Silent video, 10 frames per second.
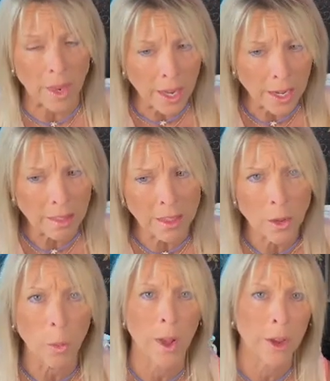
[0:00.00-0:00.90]
And I
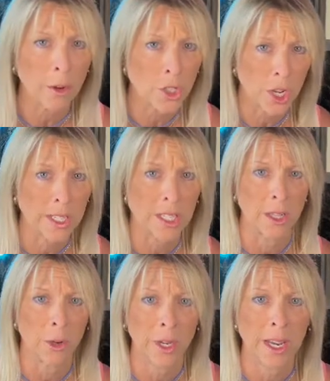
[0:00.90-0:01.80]
think while you're just
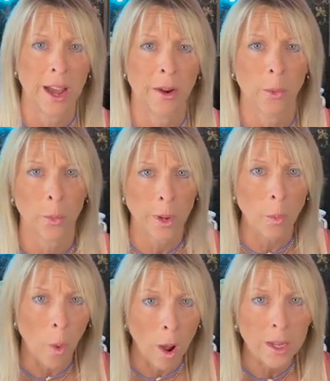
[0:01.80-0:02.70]
learning how to
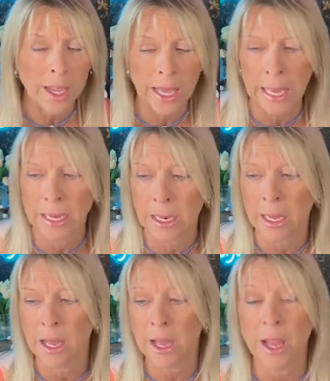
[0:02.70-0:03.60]
re-walk again,
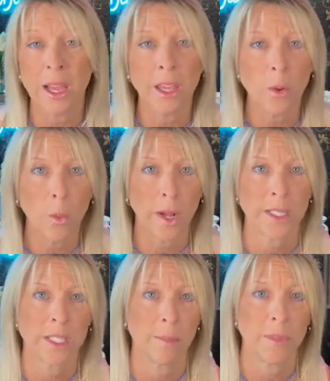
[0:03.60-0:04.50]
you want
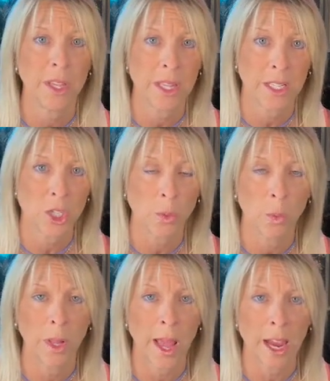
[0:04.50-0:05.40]
something that's
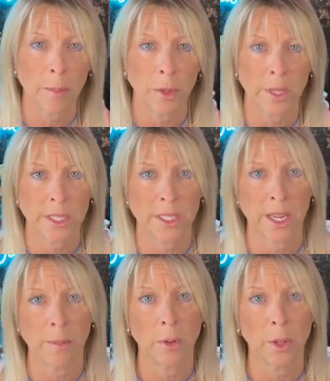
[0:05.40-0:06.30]
reliable and
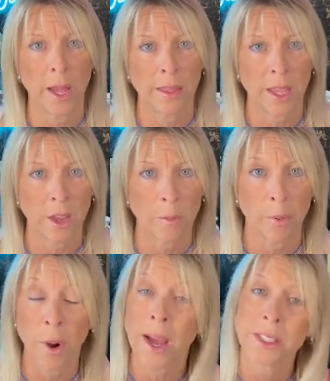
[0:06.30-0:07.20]
stable, and that your
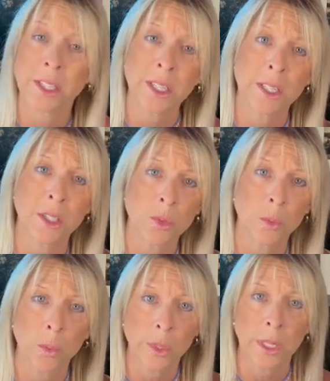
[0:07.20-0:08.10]
prosthetist
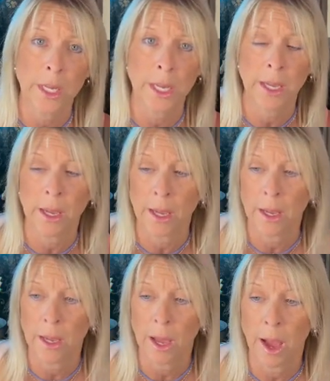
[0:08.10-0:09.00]
really
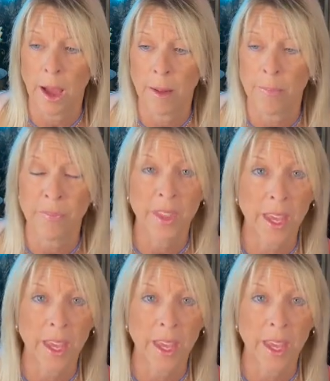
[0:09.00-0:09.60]
can